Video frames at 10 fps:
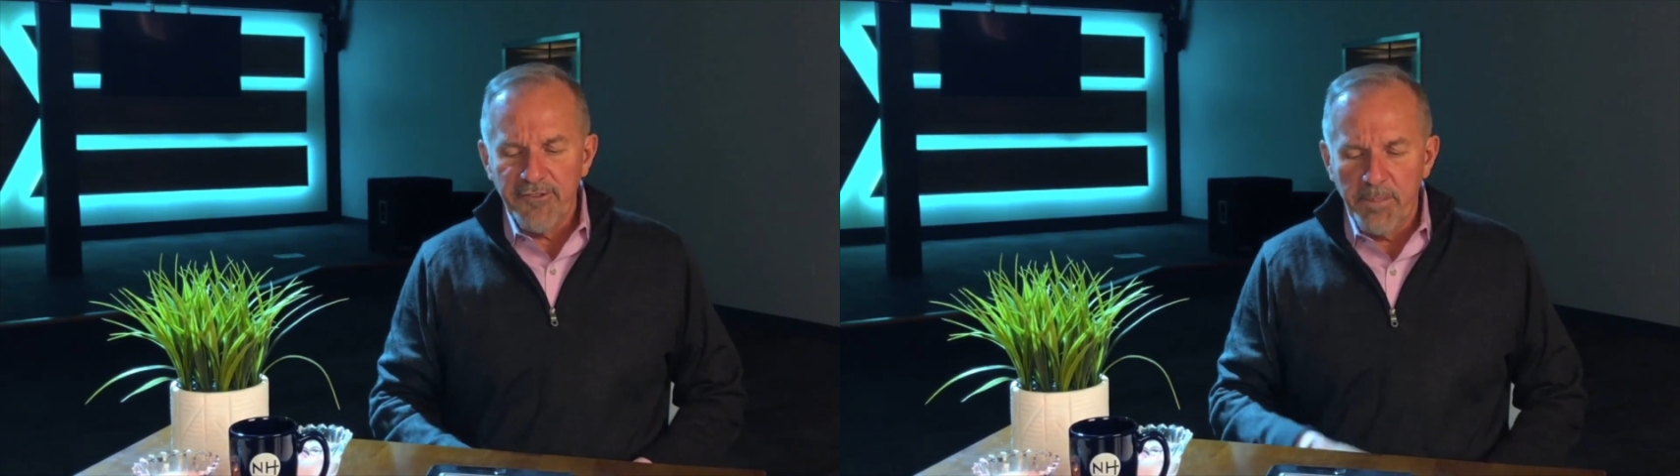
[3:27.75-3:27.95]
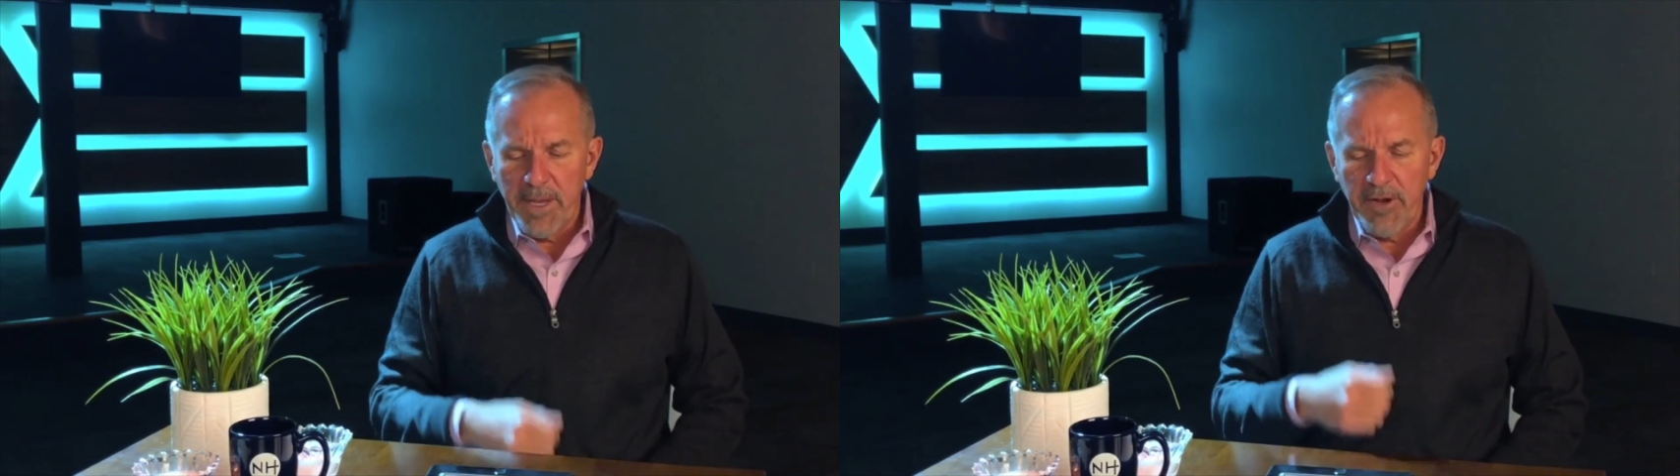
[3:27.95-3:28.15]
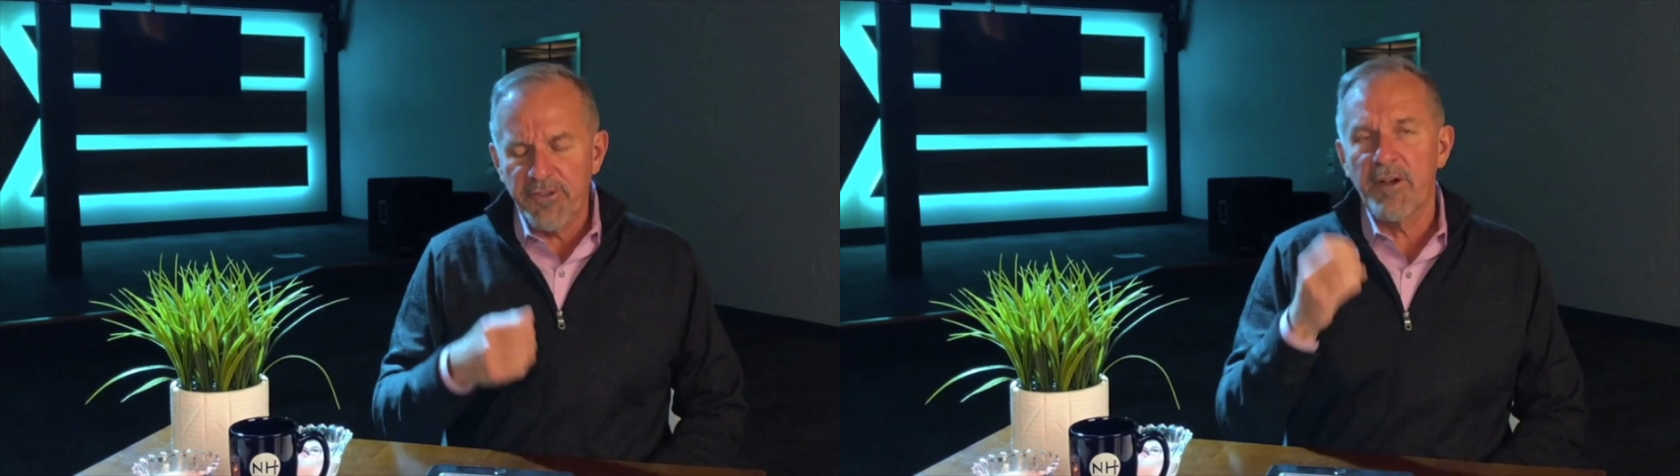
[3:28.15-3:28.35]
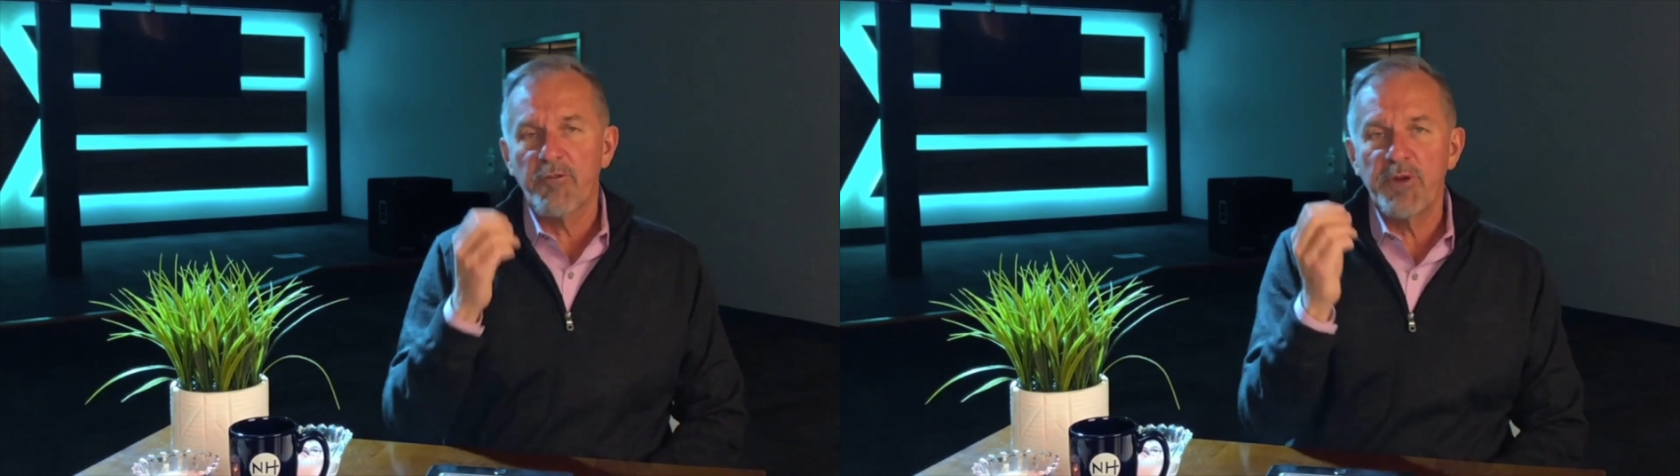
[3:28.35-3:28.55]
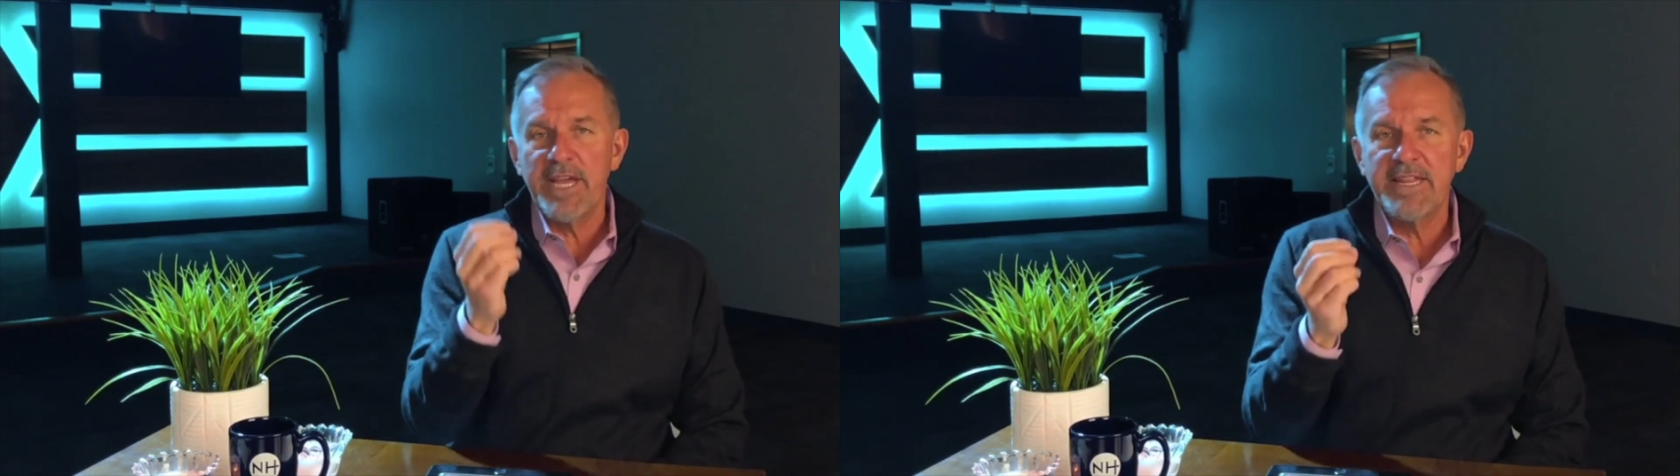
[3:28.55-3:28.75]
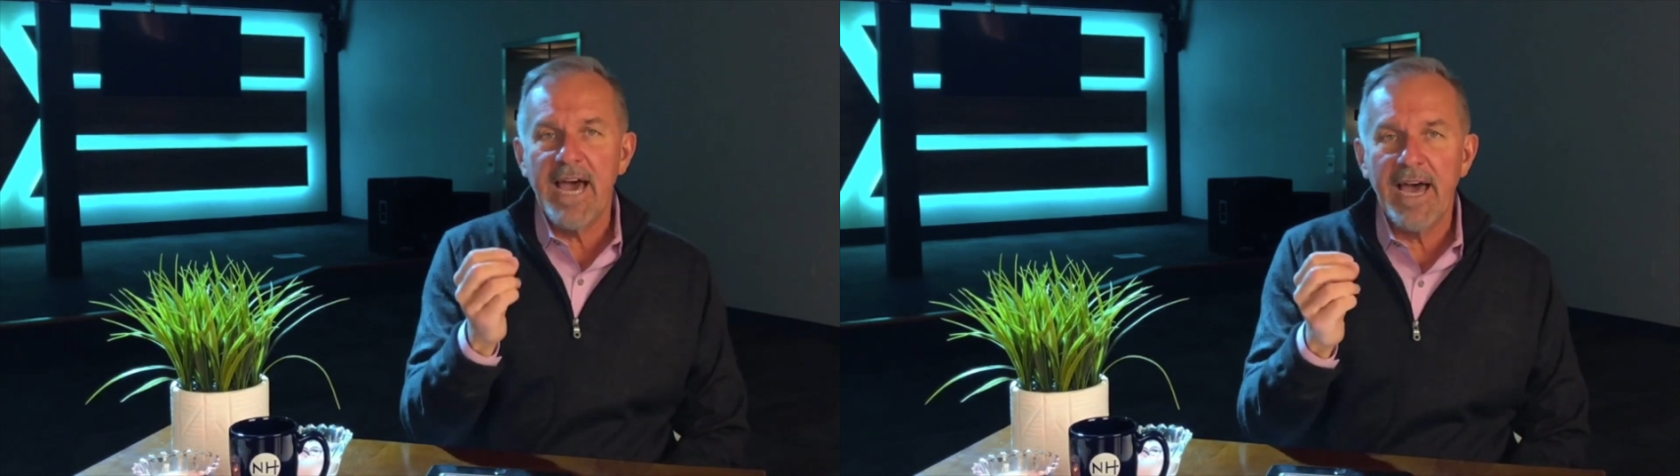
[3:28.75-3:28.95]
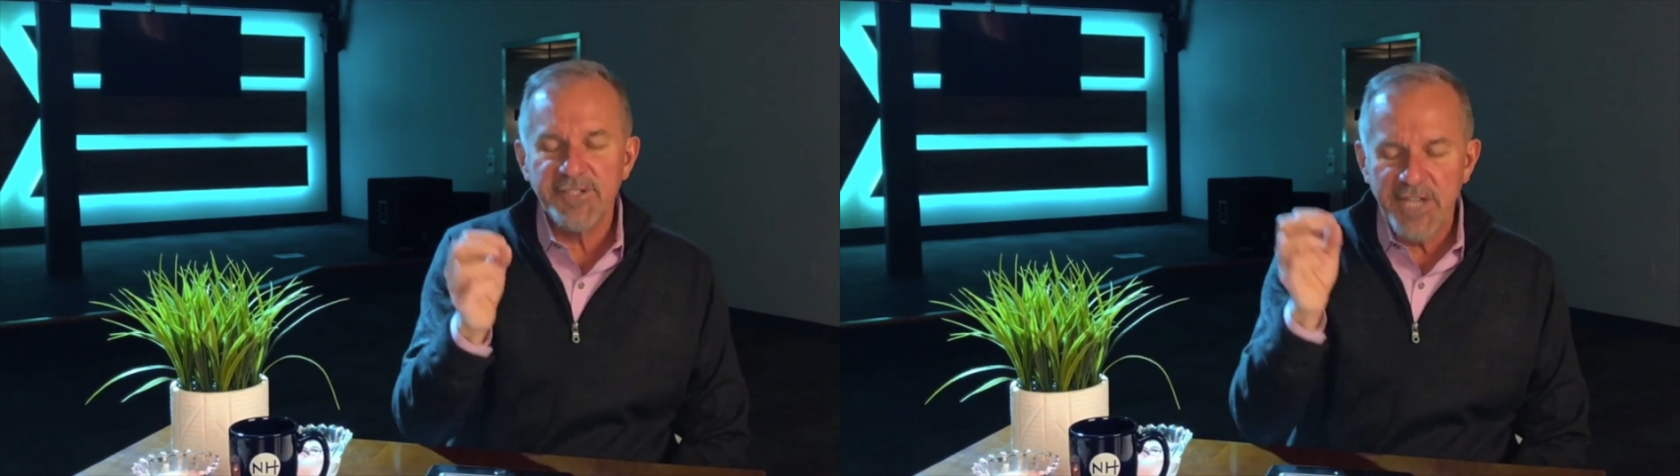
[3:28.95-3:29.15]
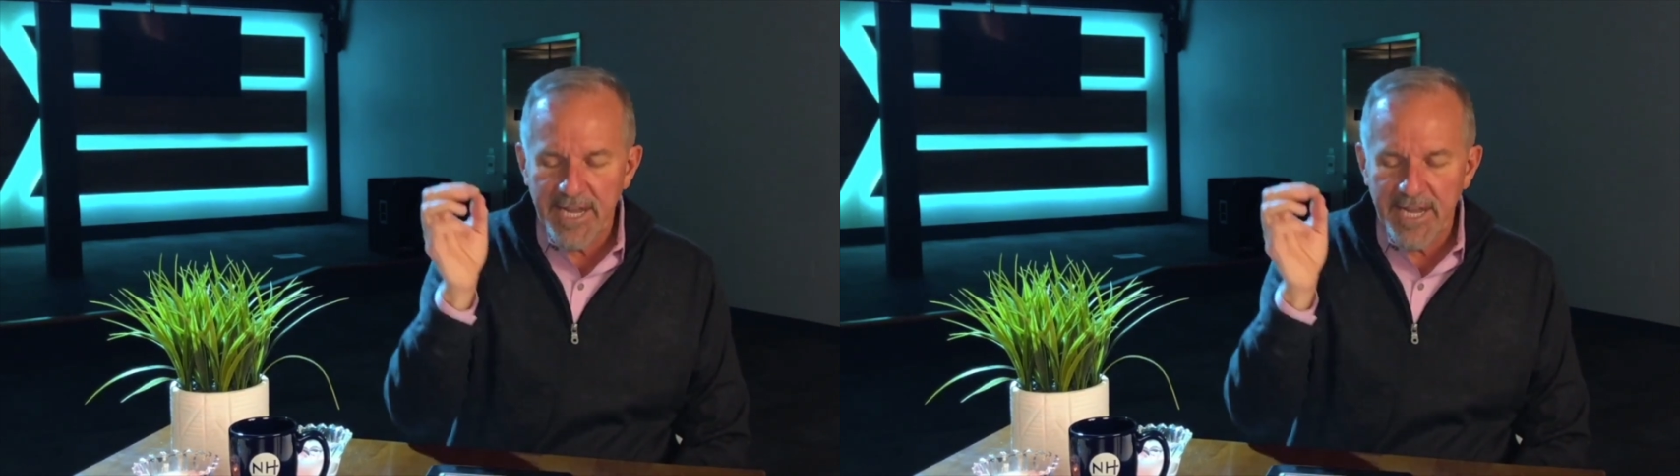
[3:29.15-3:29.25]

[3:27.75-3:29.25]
So Peter's going to read that.